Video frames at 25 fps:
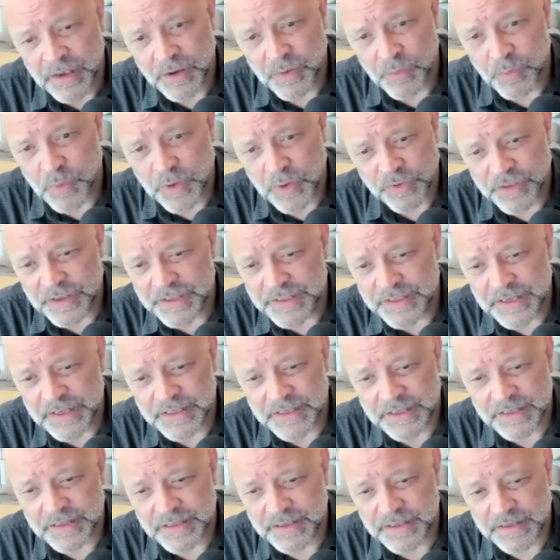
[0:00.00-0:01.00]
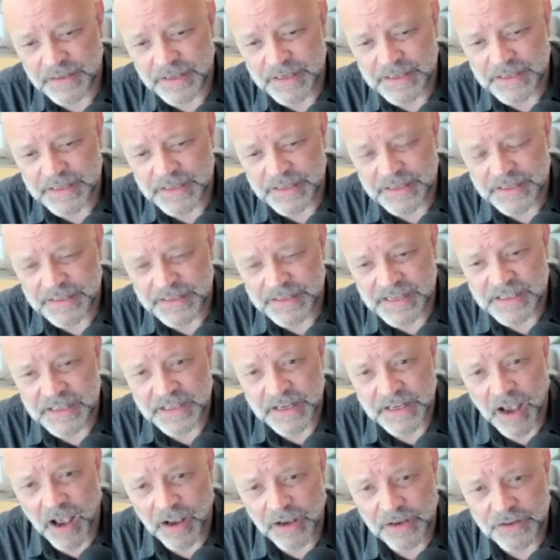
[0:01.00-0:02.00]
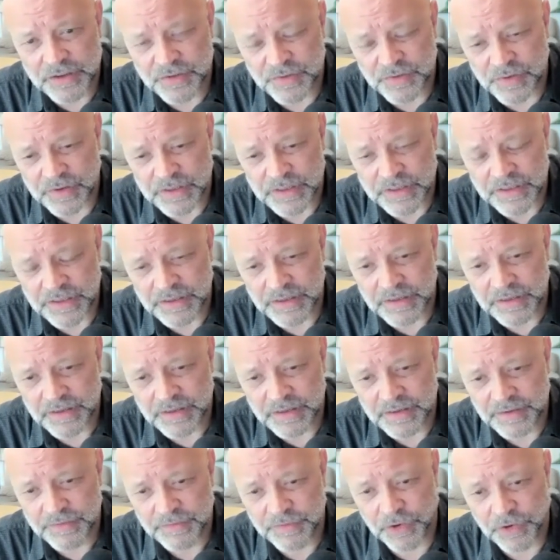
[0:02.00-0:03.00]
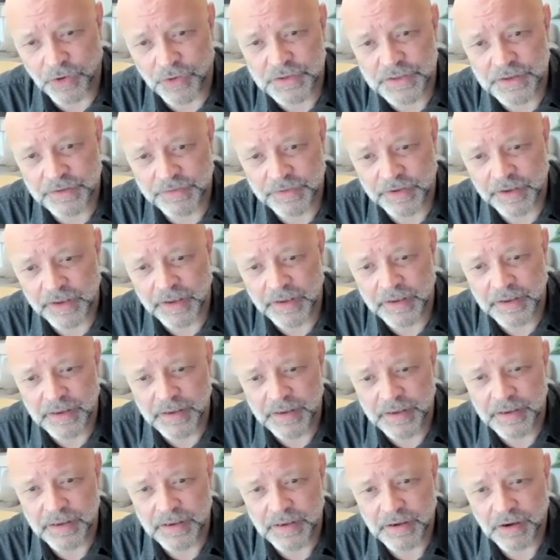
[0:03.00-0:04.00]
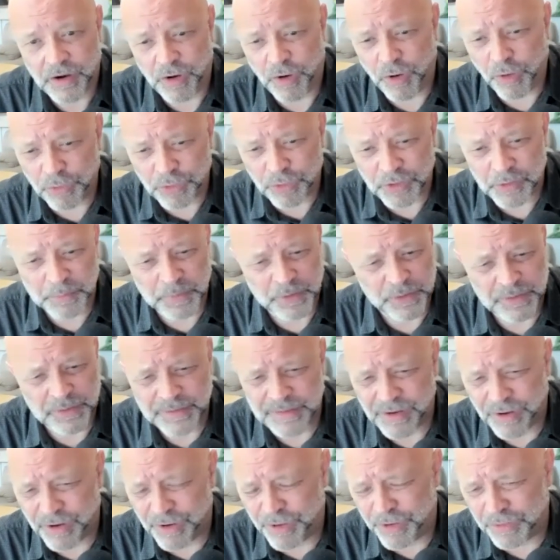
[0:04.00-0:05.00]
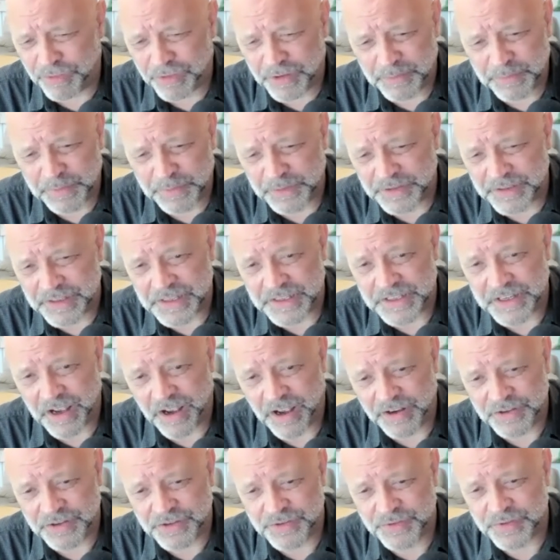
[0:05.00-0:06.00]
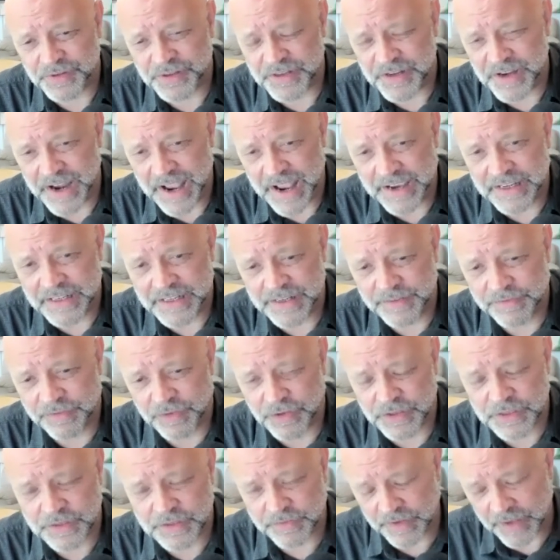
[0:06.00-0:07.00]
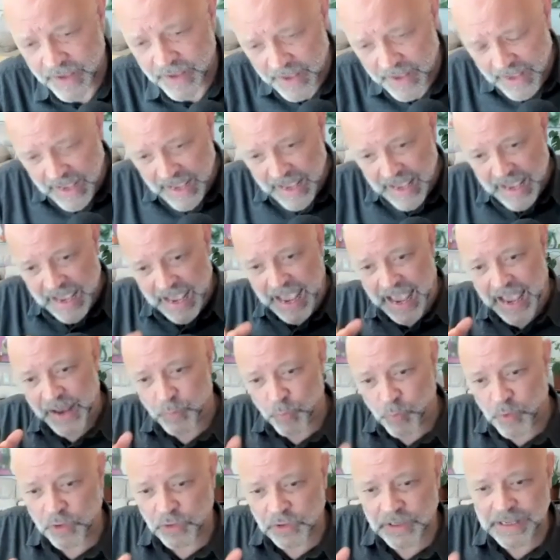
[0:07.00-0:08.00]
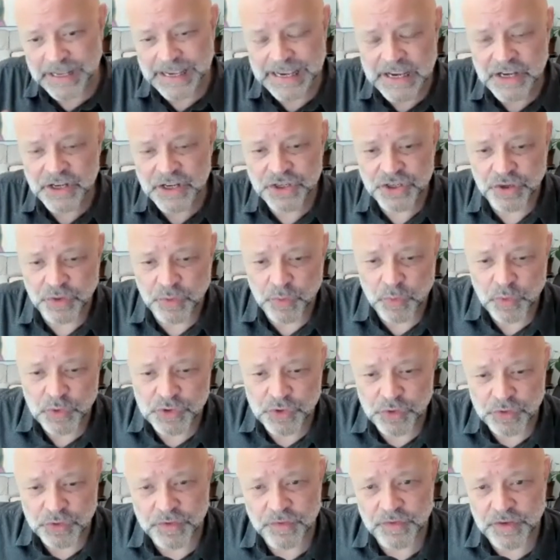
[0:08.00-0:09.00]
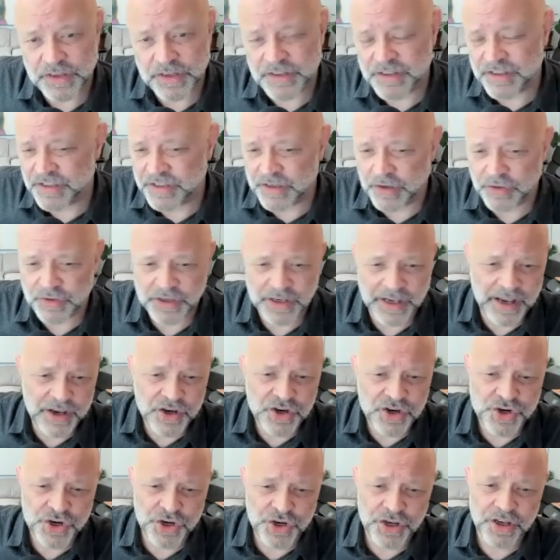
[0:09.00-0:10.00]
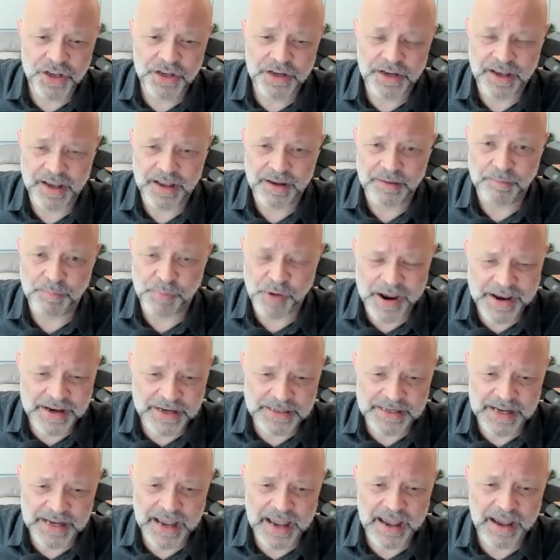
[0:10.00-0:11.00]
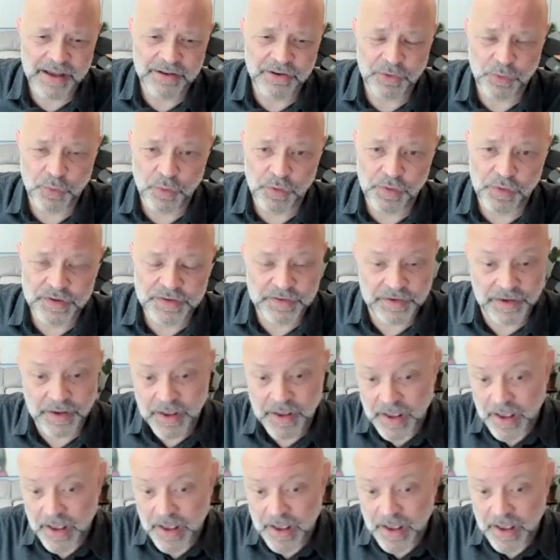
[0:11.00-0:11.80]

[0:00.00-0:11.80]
well this is this is disastrous philosophy horrible horrible, disastrous, negative philosophy, and will lead to all sorts of disassociation and breakdown and all this,